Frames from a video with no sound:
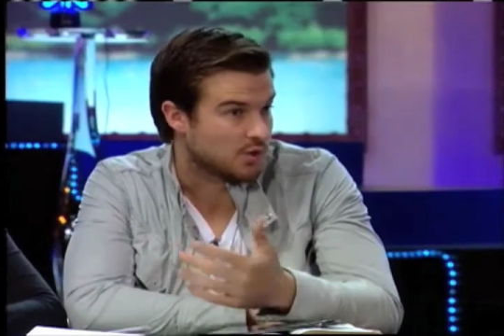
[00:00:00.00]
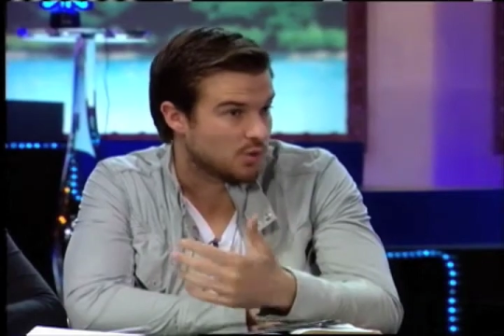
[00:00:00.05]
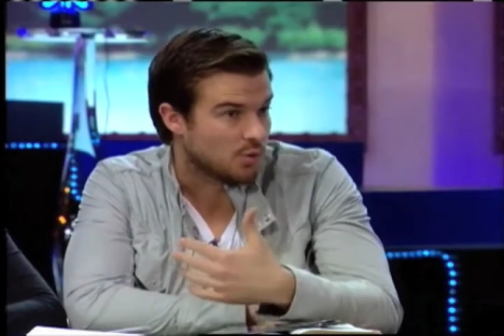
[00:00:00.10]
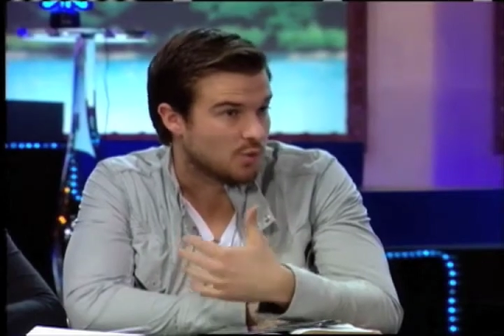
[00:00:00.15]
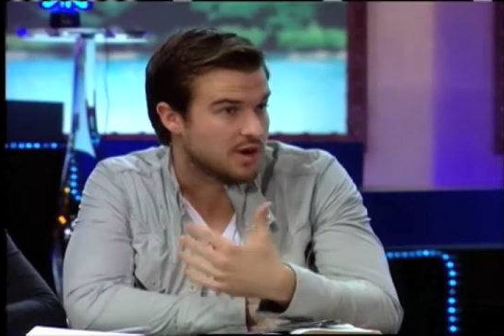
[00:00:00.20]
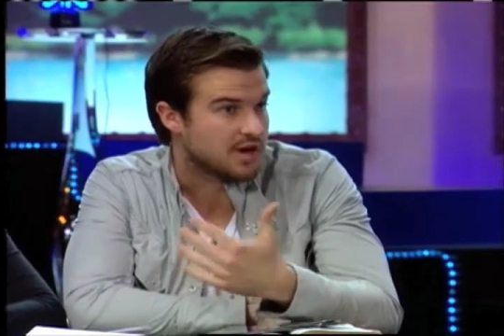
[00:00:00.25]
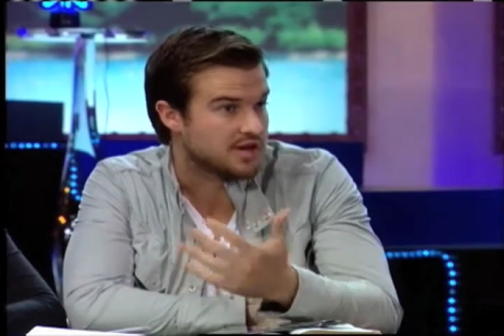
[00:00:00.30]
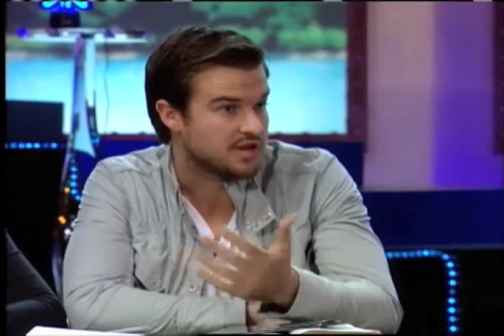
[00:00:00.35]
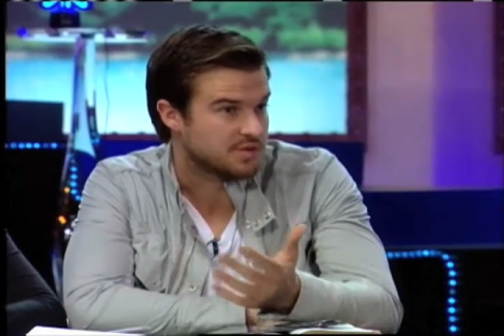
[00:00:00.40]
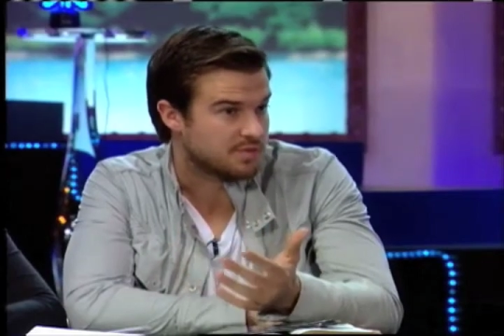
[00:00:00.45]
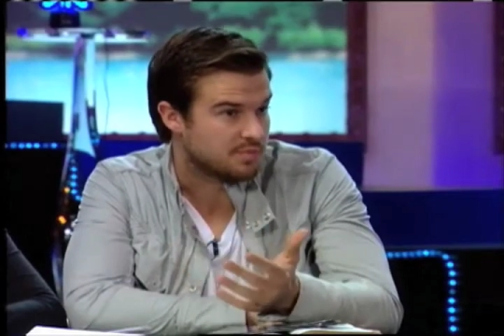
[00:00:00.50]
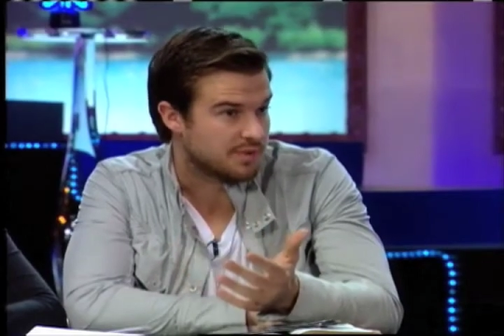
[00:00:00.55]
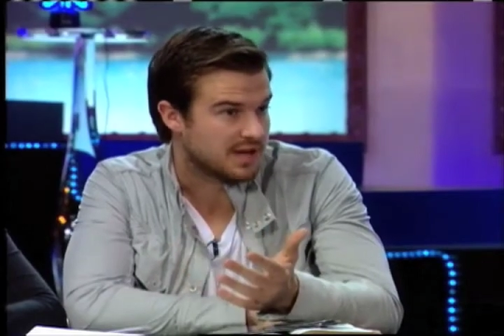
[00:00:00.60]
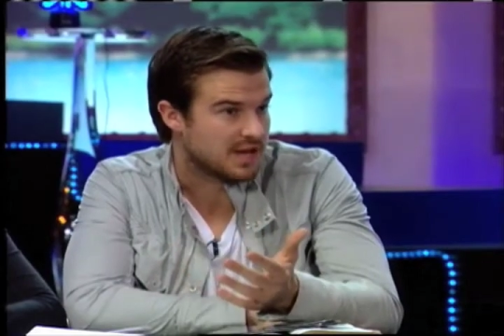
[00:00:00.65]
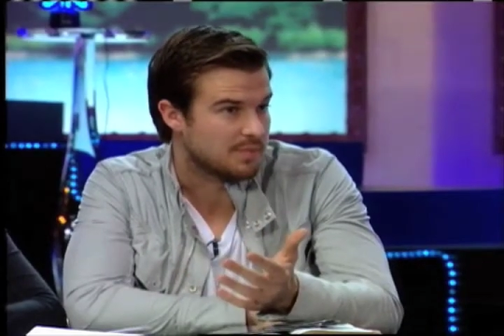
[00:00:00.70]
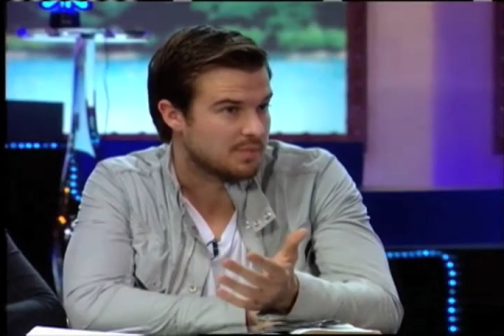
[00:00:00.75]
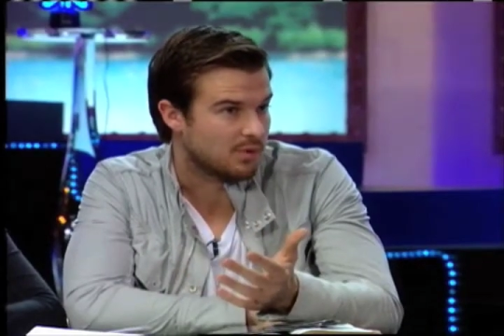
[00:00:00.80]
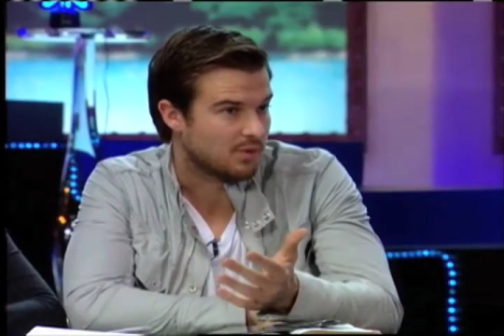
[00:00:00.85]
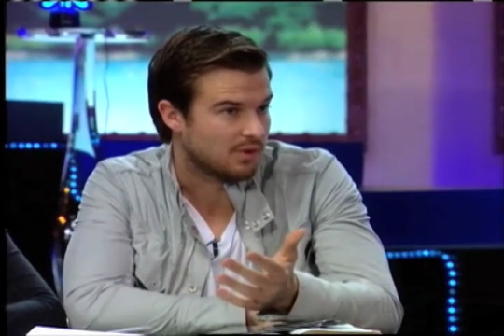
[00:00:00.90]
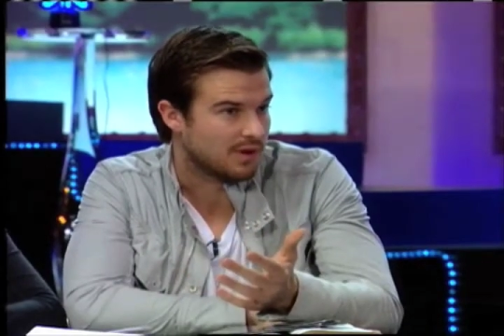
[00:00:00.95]
to reach
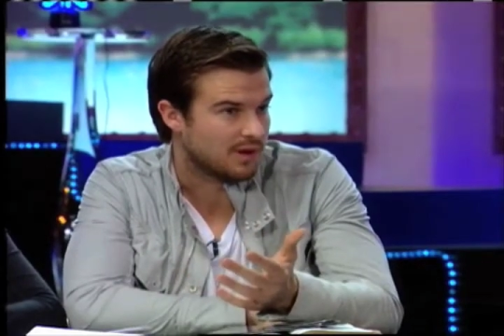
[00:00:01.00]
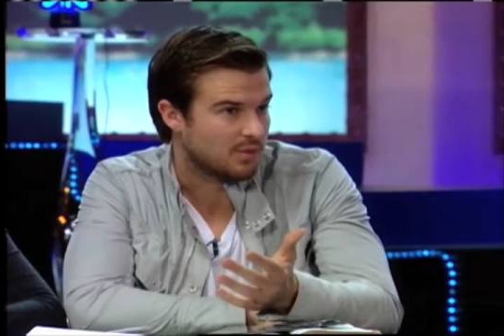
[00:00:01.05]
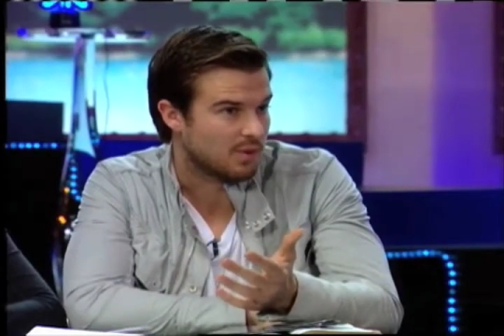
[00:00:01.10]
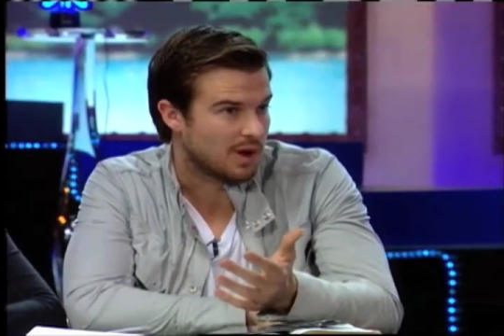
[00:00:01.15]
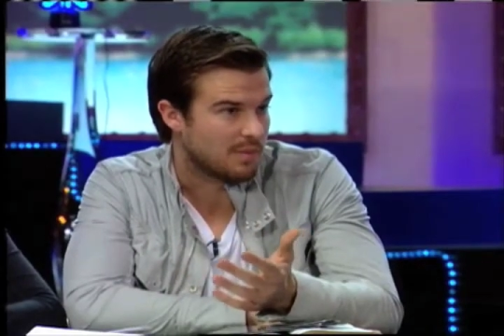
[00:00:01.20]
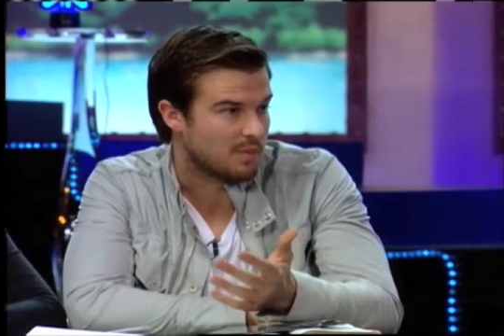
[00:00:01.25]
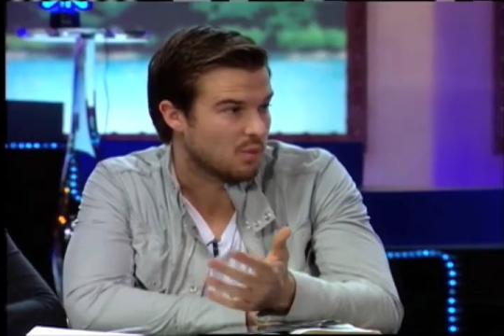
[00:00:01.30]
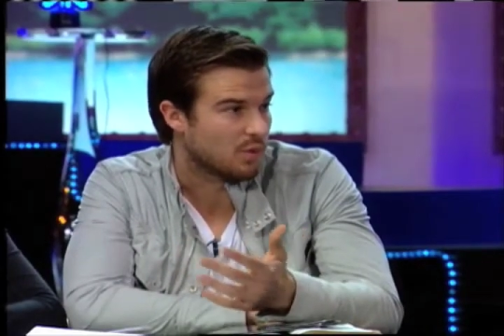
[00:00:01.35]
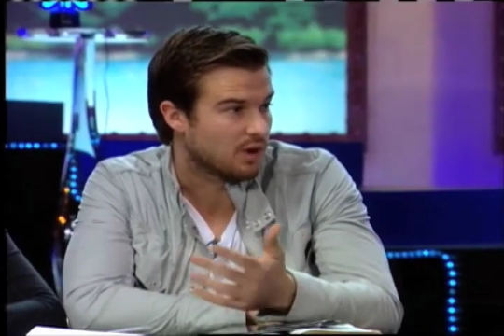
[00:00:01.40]
people. And, and yeah.